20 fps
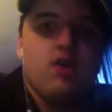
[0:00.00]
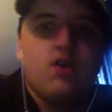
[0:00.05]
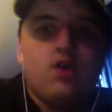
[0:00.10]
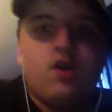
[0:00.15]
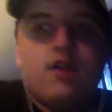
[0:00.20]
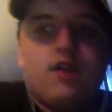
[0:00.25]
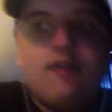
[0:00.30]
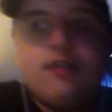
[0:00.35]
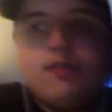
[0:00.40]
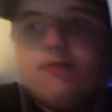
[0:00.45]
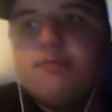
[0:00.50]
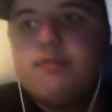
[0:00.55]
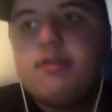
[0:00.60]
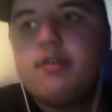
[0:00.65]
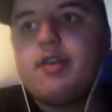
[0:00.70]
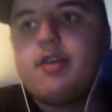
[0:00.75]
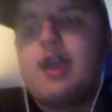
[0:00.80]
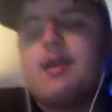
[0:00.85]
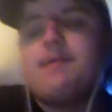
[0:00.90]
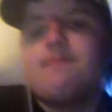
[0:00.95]
Whatever.
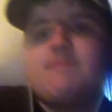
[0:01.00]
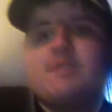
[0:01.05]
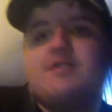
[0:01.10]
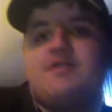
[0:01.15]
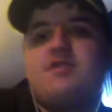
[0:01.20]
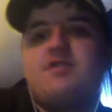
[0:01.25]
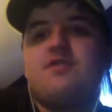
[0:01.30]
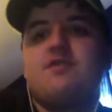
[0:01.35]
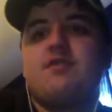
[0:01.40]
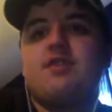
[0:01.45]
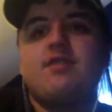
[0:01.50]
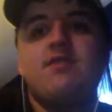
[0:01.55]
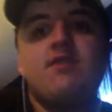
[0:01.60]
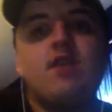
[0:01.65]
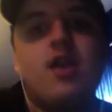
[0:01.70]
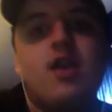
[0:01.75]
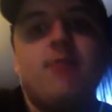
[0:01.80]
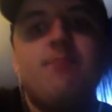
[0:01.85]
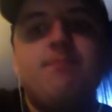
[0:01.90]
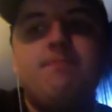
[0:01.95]
Okay, let's just get
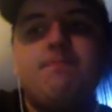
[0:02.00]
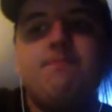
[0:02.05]
started.